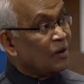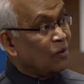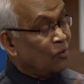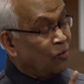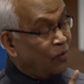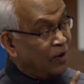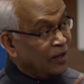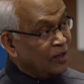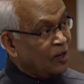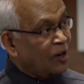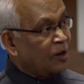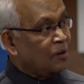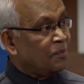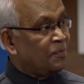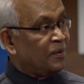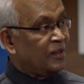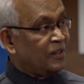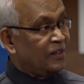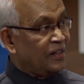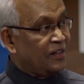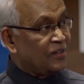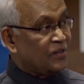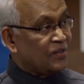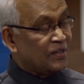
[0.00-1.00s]
$1 per
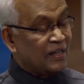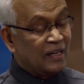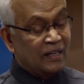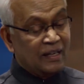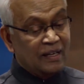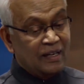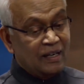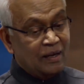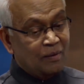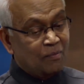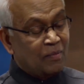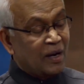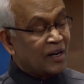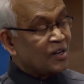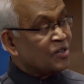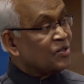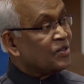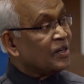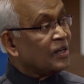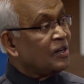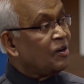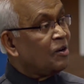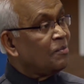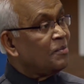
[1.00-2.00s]
test.
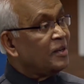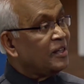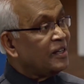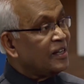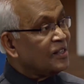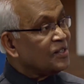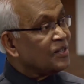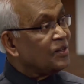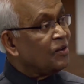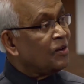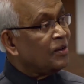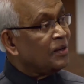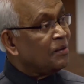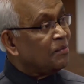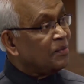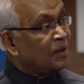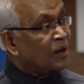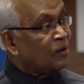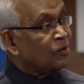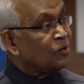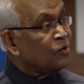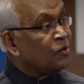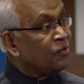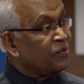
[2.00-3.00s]
Maharashtra government has given him
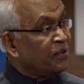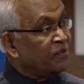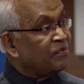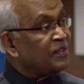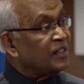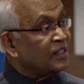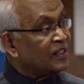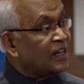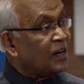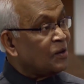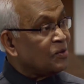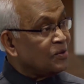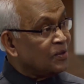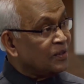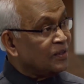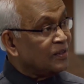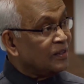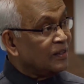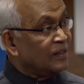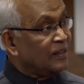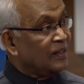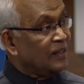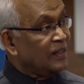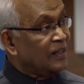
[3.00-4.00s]
now
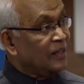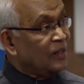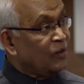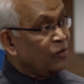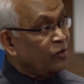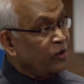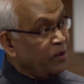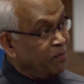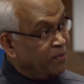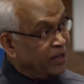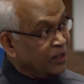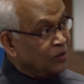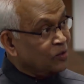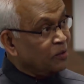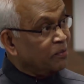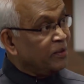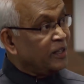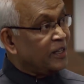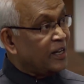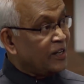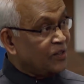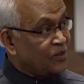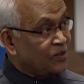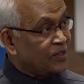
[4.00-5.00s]
250,000 women to be
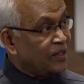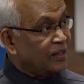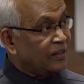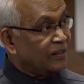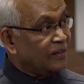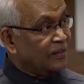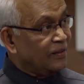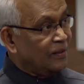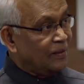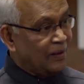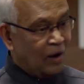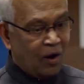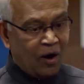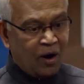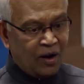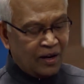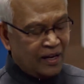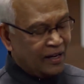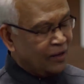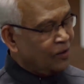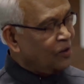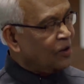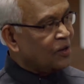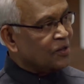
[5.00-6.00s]
tested, all
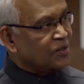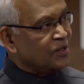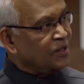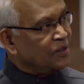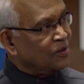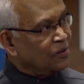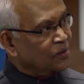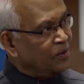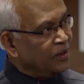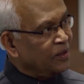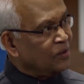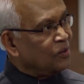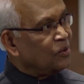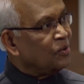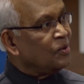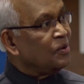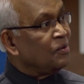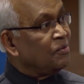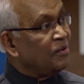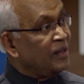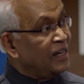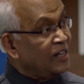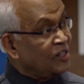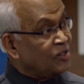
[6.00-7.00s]
across, including
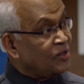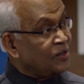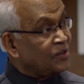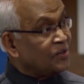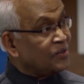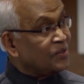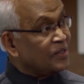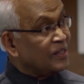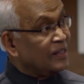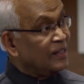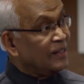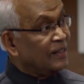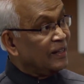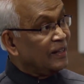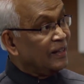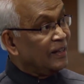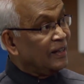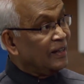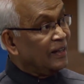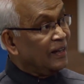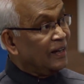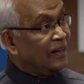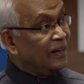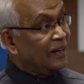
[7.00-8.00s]
rural villages.
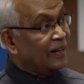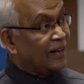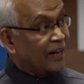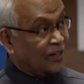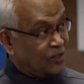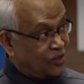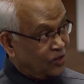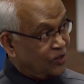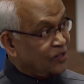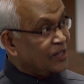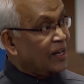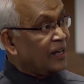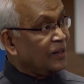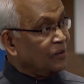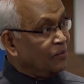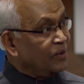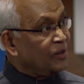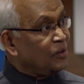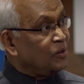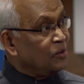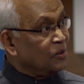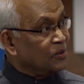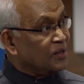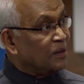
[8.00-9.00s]
Rajasthan
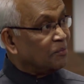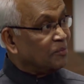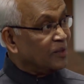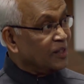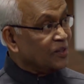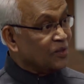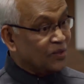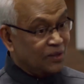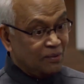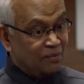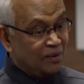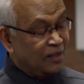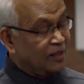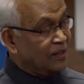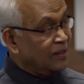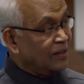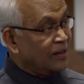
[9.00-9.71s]
will do something similar